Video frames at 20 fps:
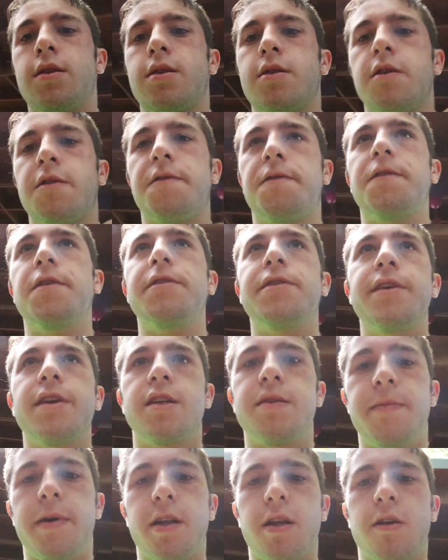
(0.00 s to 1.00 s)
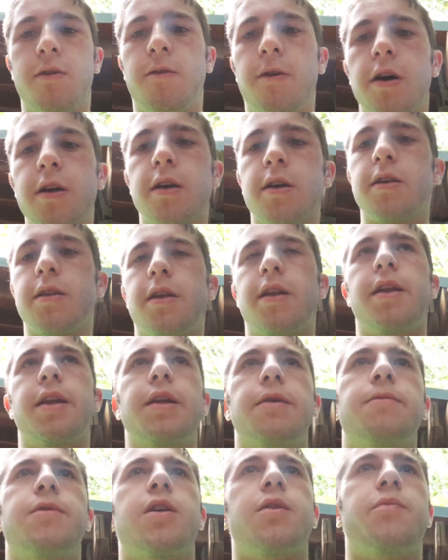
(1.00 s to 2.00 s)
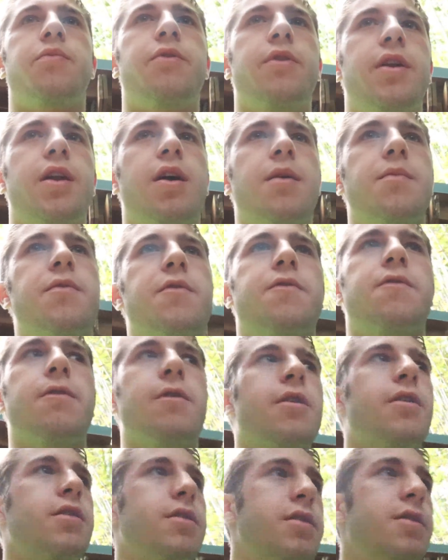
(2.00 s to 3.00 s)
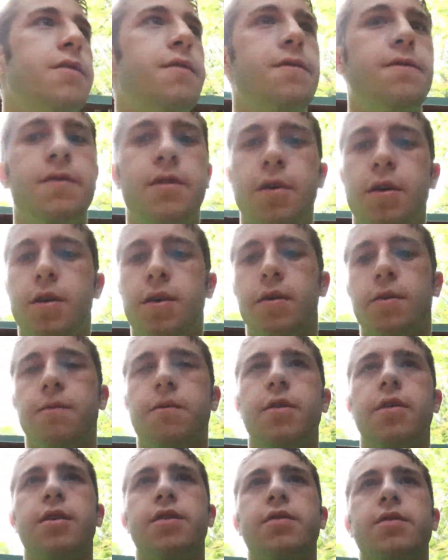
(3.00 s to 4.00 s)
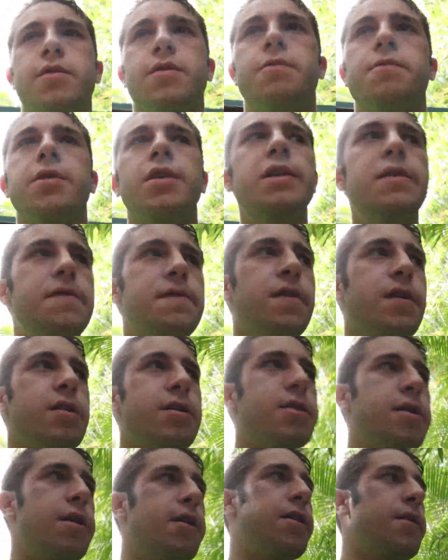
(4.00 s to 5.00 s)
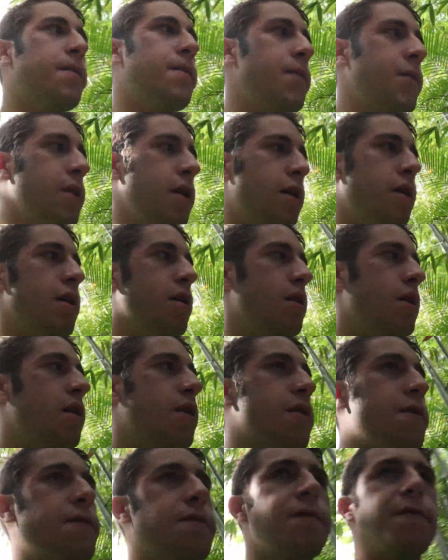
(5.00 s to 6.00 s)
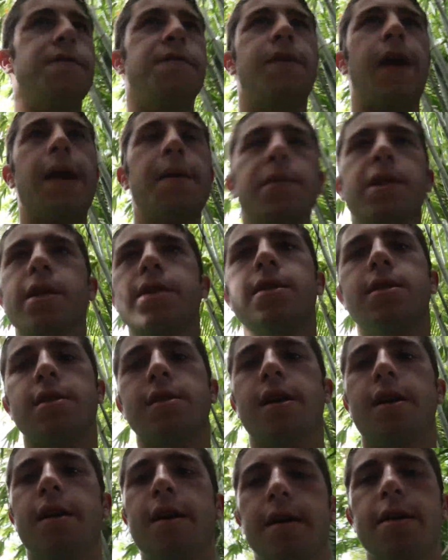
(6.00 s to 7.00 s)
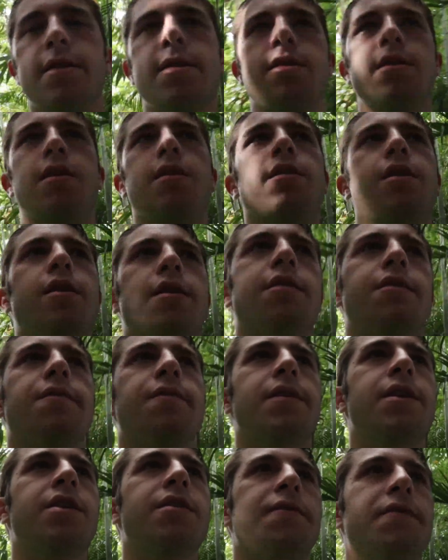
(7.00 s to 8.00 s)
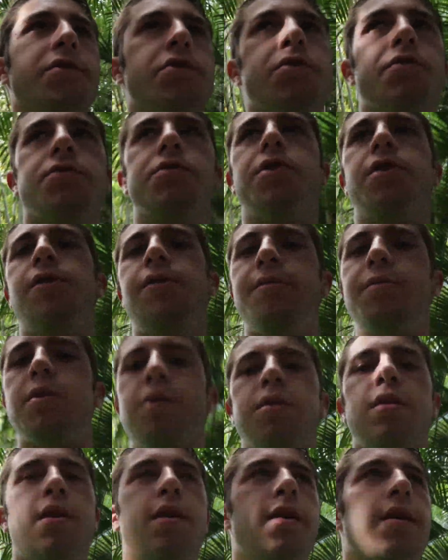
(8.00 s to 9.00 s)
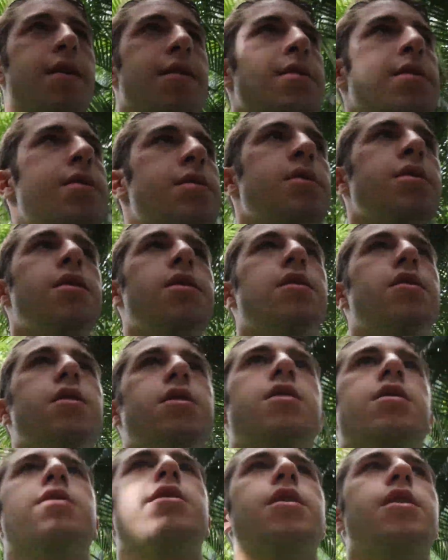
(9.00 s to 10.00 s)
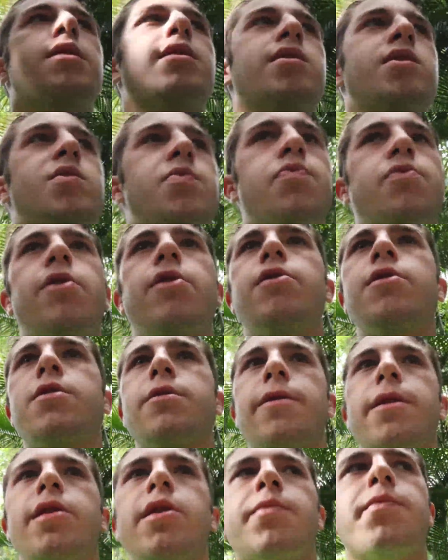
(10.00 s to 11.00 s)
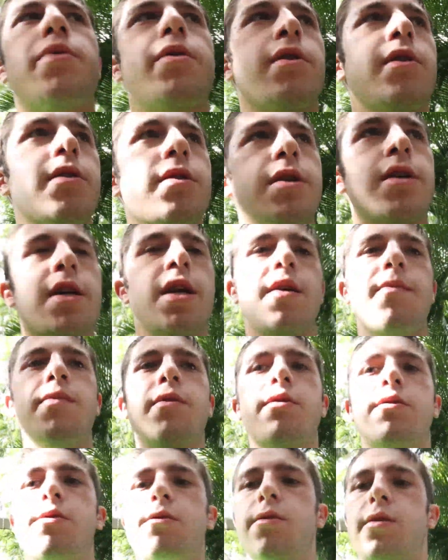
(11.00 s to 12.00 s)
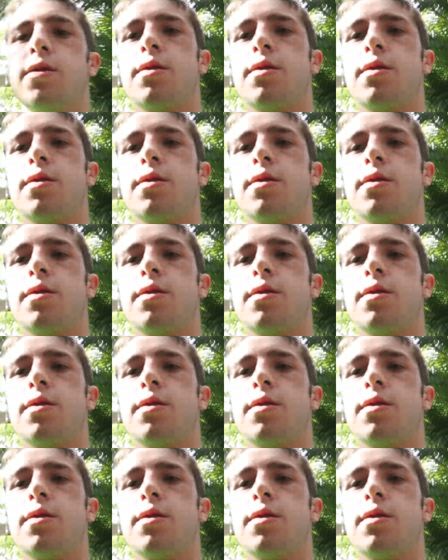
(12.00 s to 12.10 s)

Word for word: So a few things about Aquatica that I did want to point out before I leave was it was a really fun time. A lot of family slides, a lot of individual tube slides. You got the sprayers around the park to keep you cool.